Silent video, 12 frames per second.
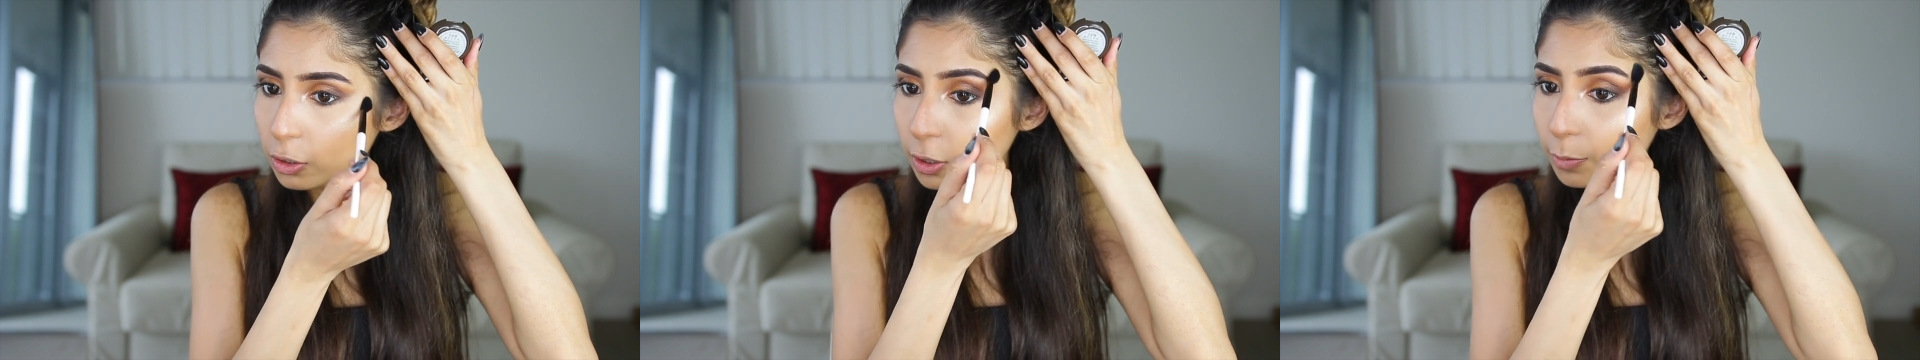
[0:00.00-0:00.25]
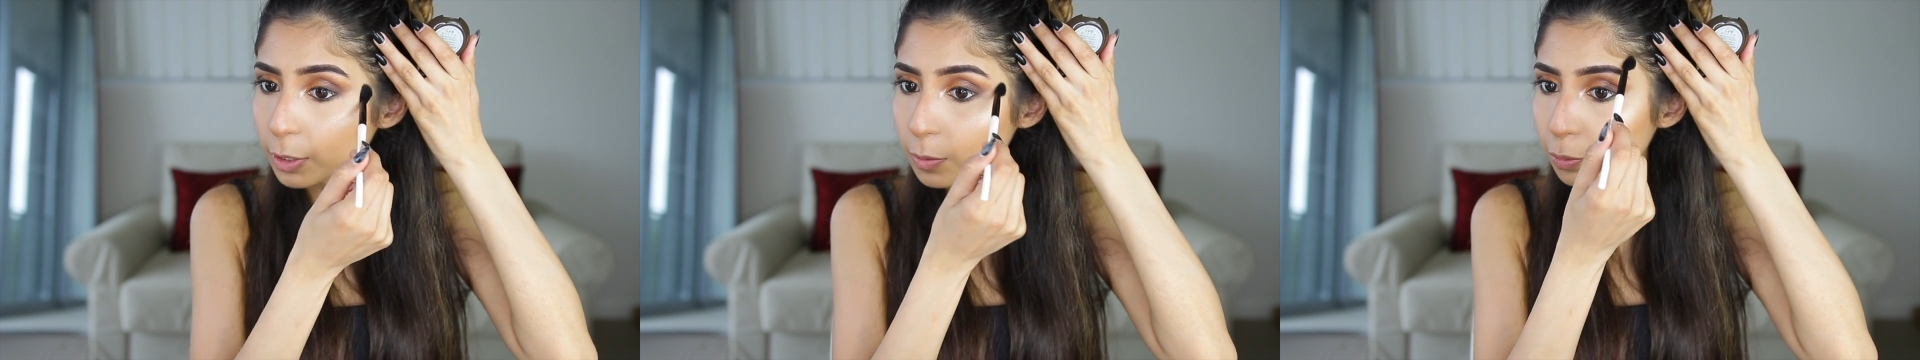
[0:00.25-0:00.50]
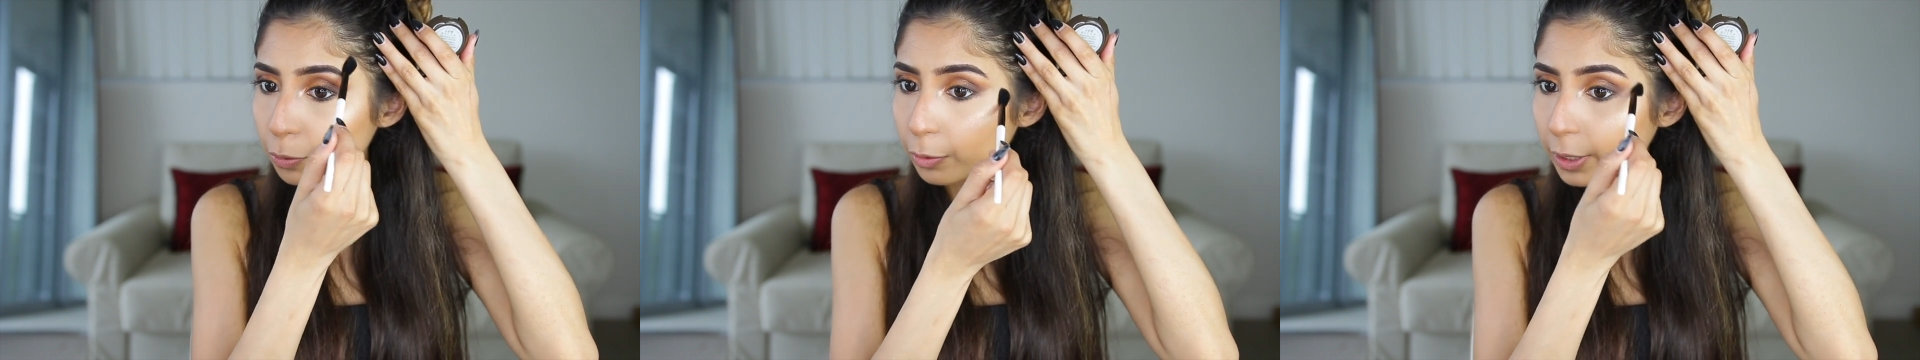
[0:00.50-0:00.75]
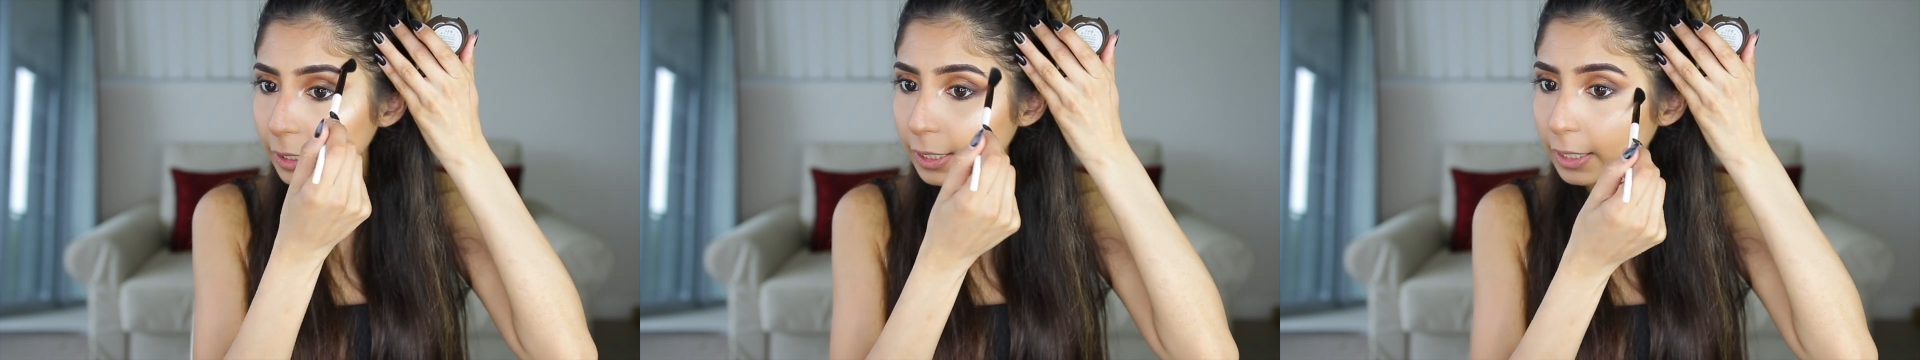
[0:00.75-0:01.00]
So I'm just
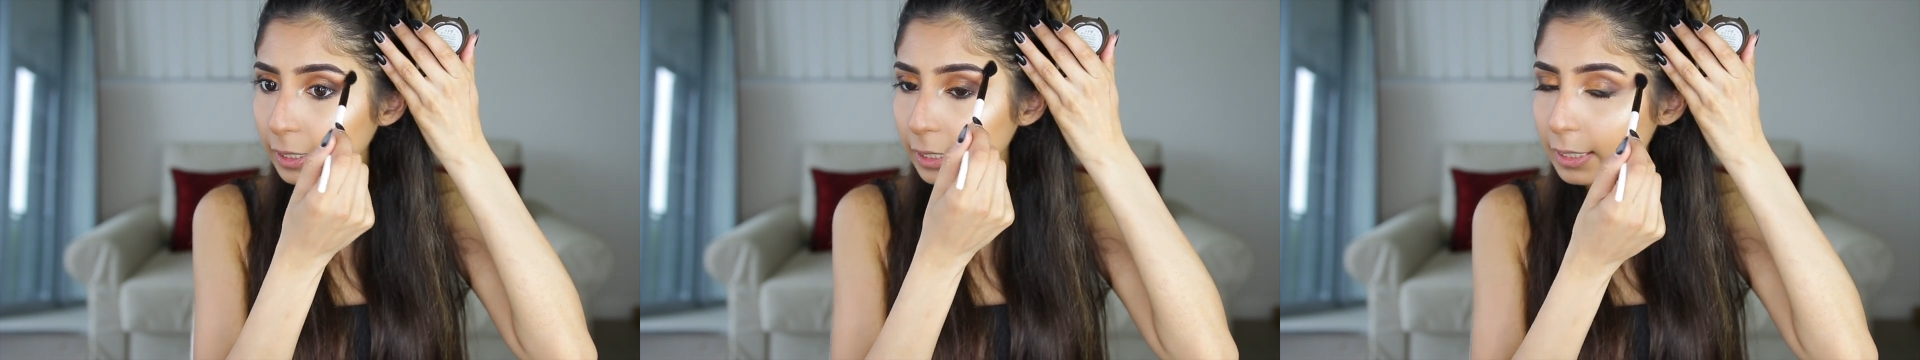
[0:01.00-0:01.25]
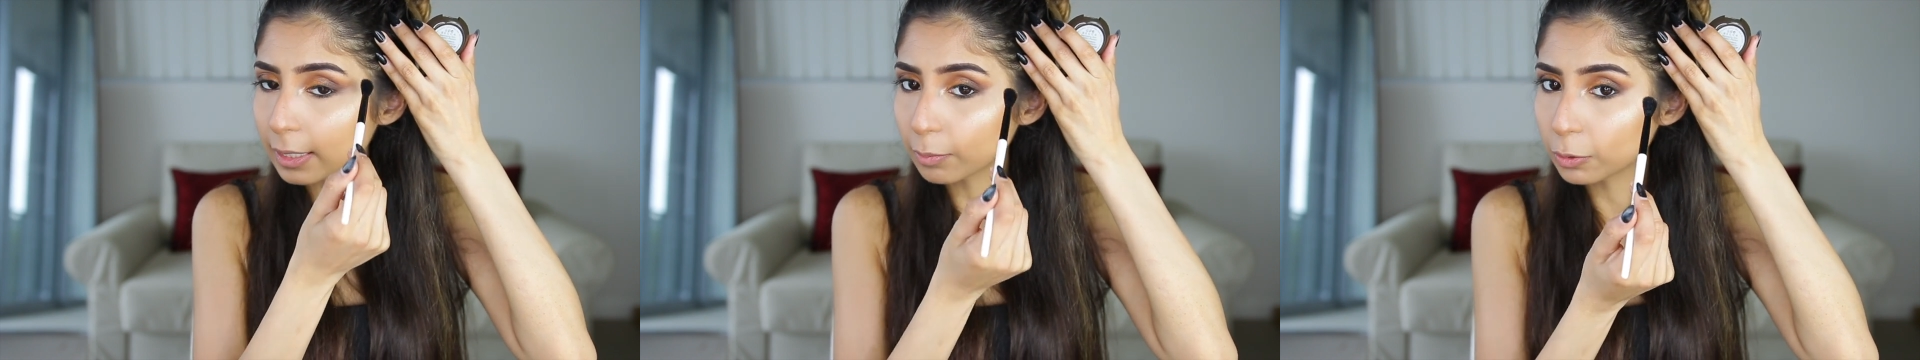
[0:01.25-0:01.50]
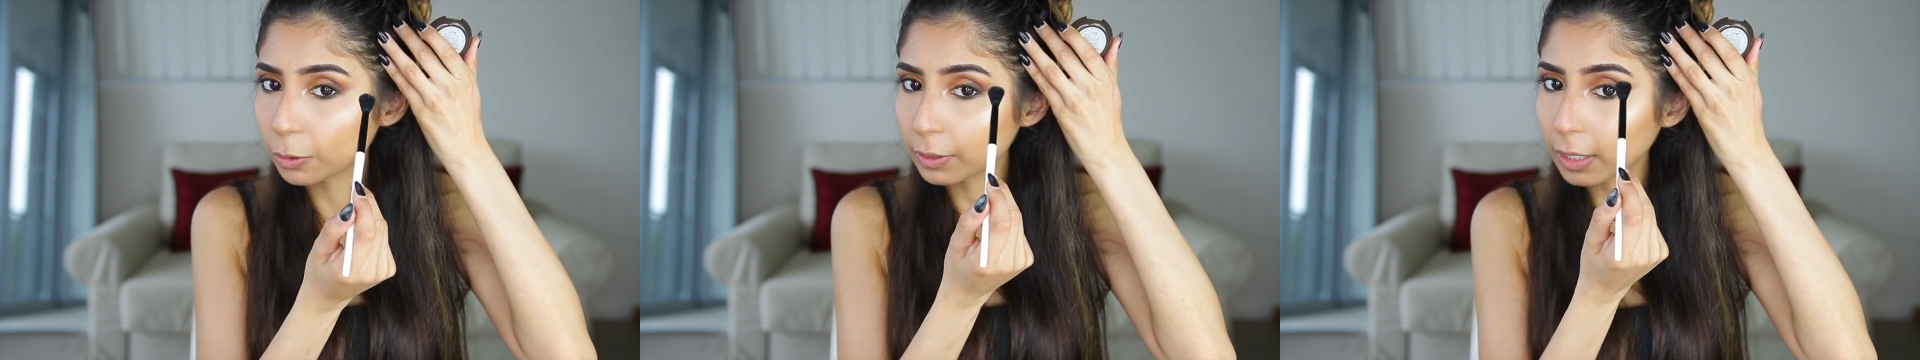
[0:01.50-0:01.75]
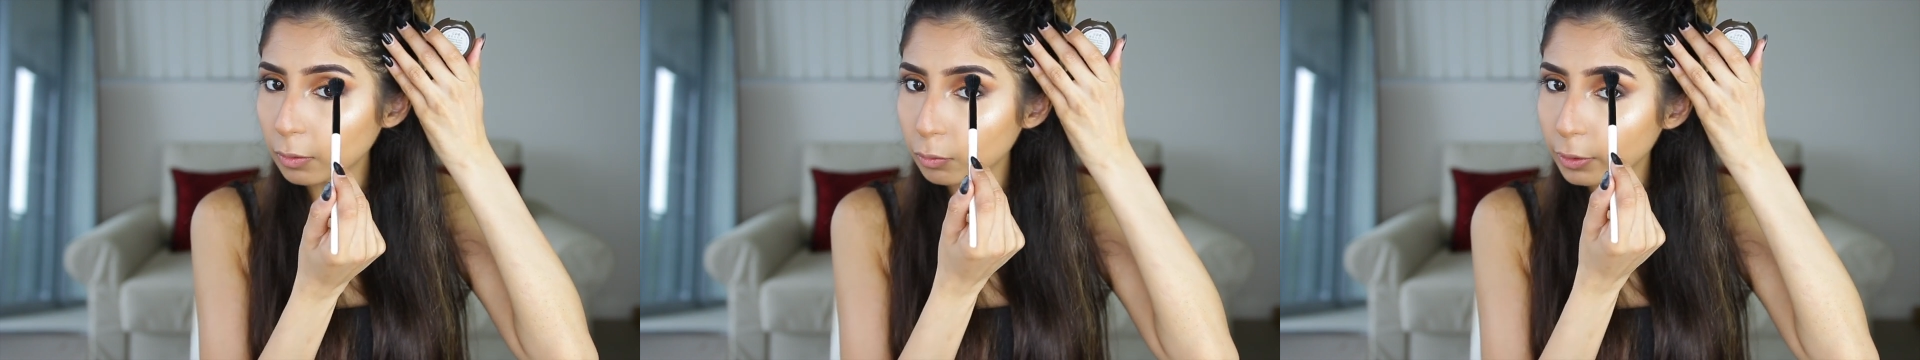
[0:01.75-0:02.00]
bringing this, I'm
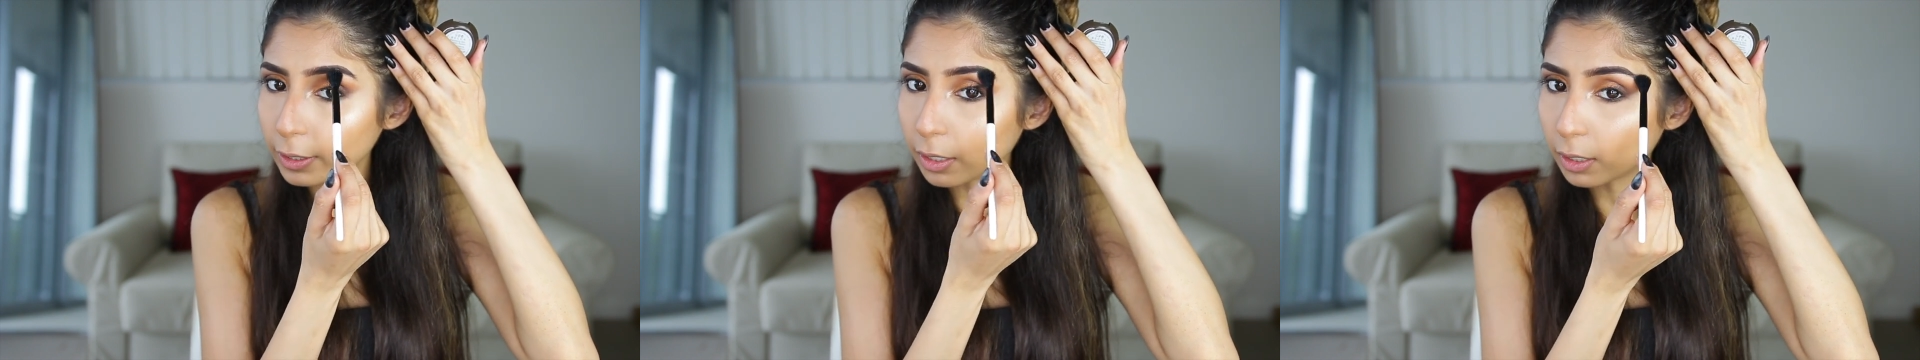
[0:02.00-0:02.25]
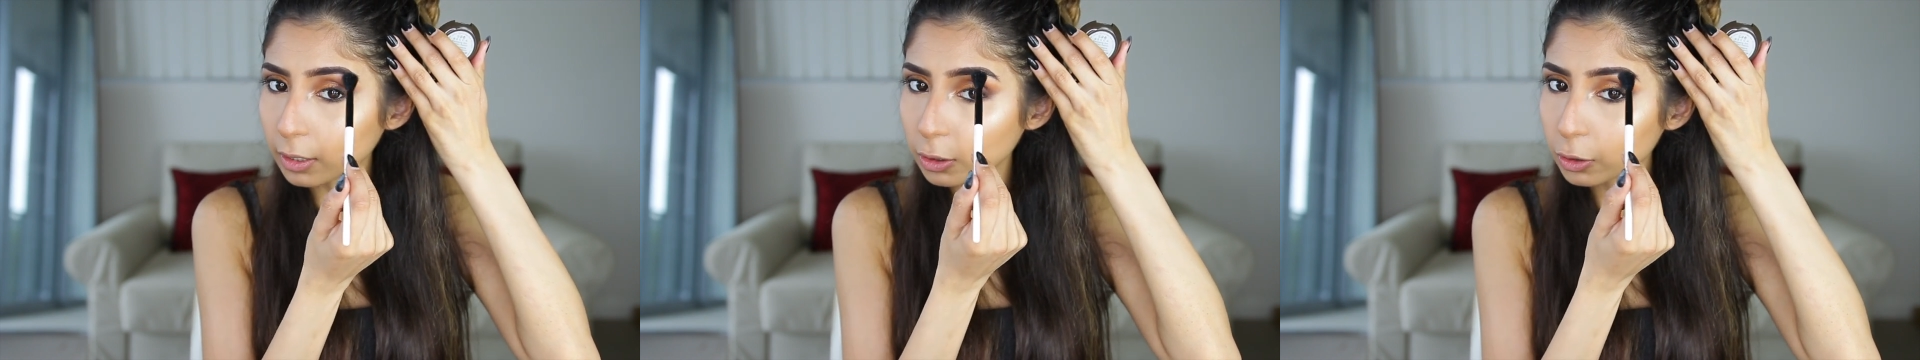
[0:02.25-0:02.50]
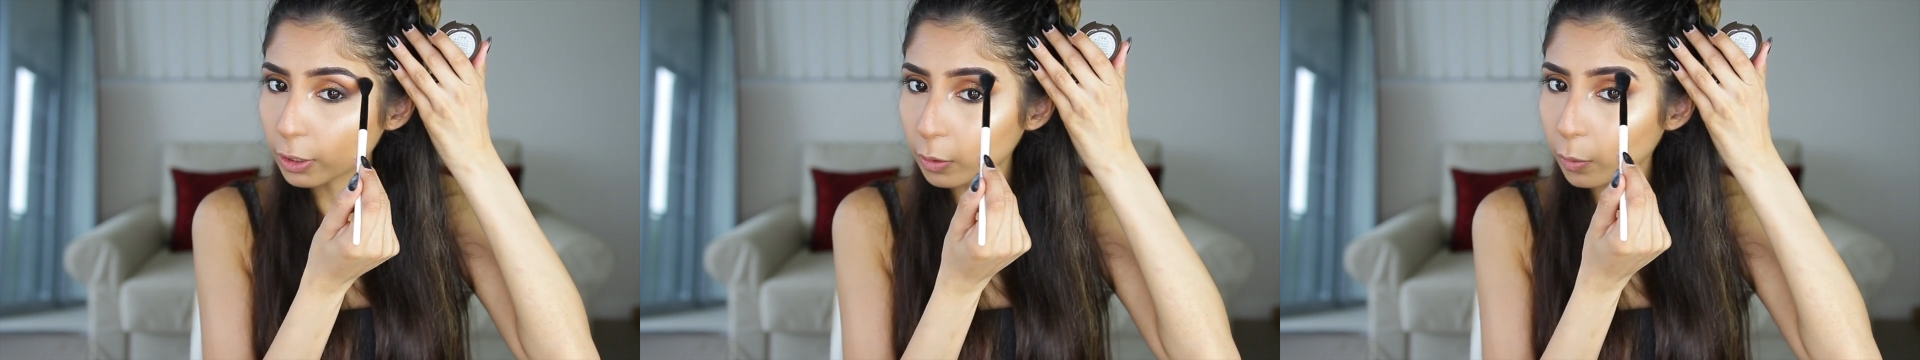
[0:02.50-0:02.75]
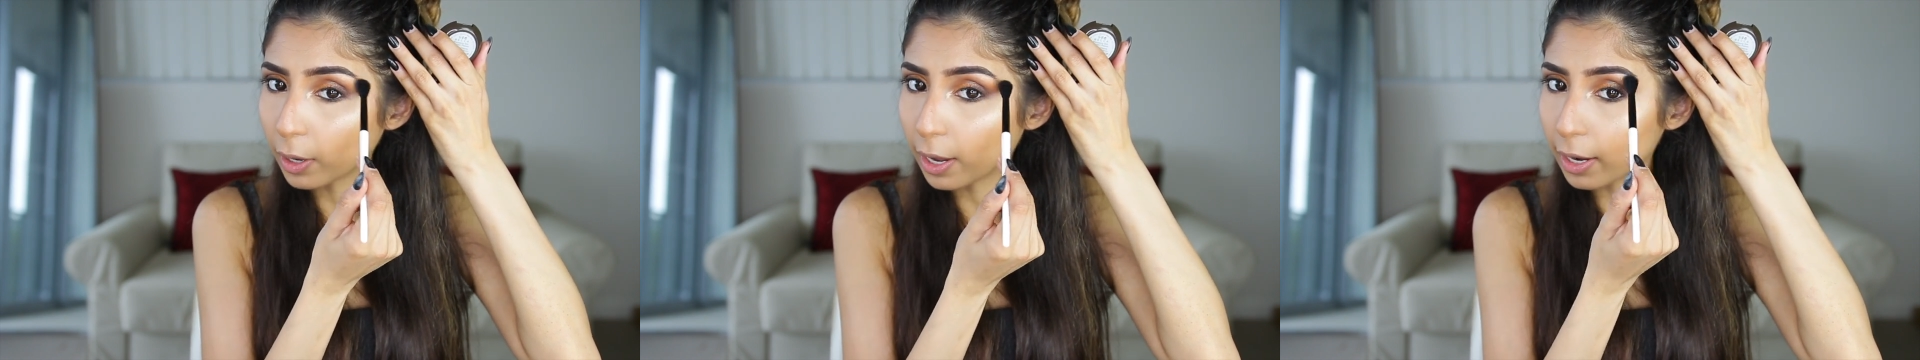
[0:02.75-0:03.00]
doing that Rihanna trick
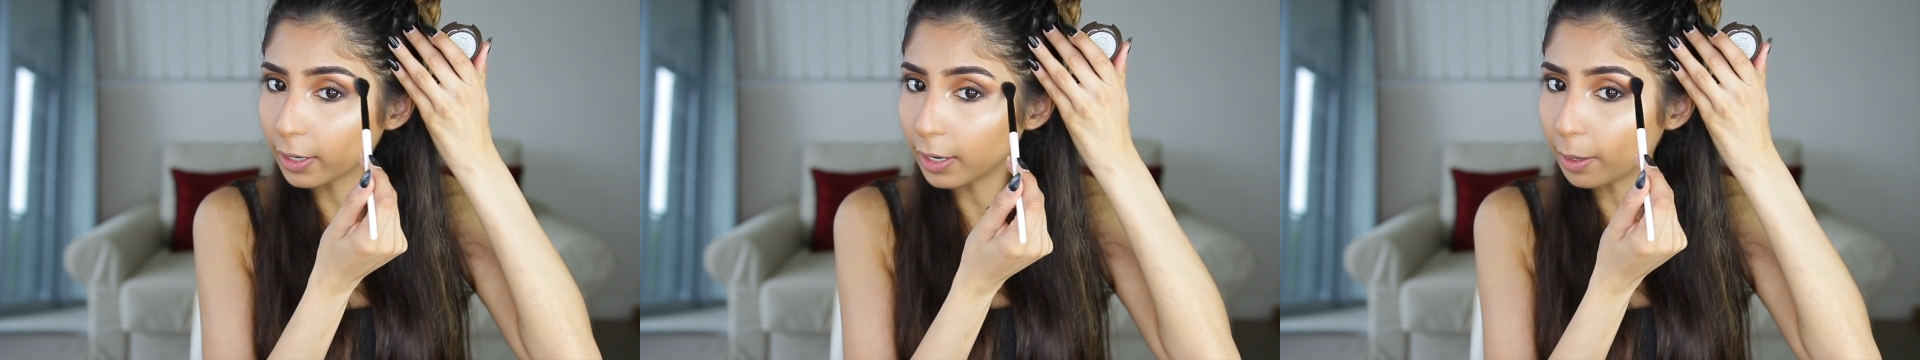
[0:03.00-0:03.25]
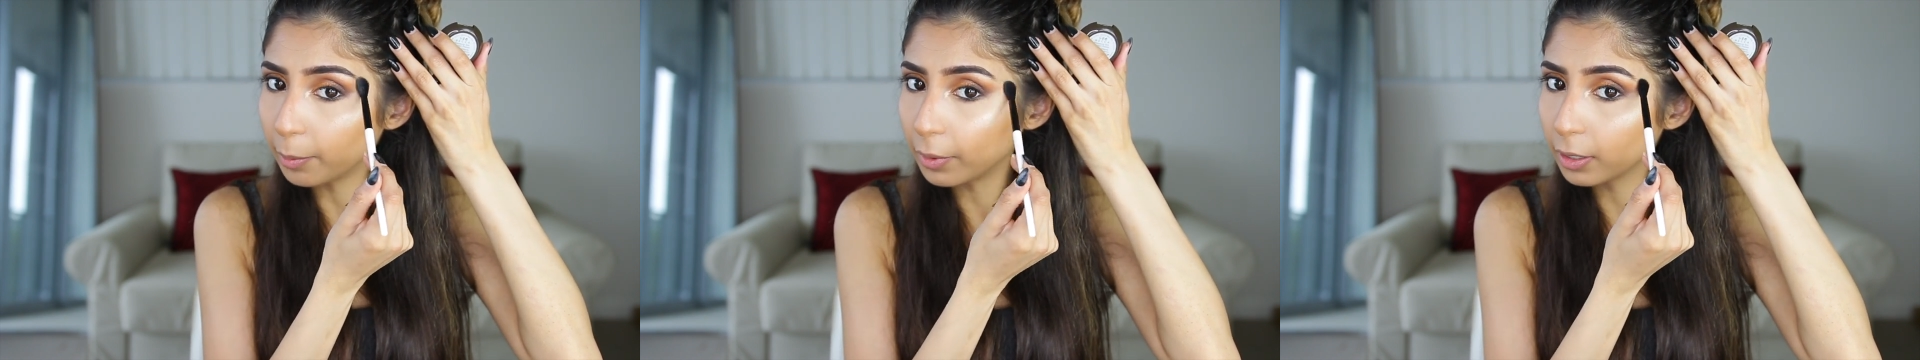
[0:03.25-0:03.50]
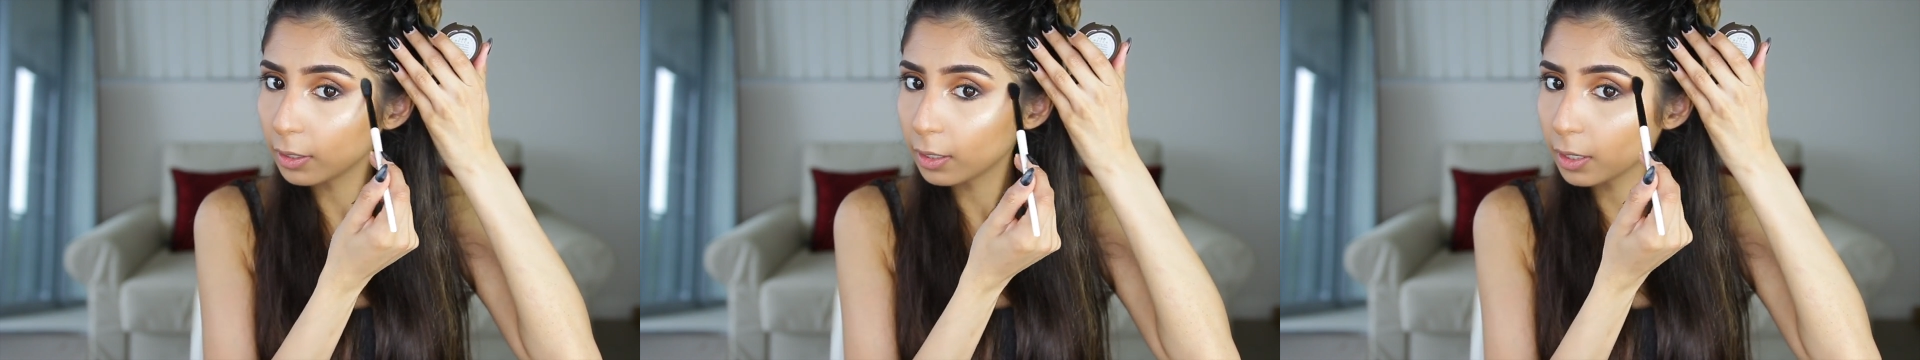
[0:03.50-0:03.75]
where I am,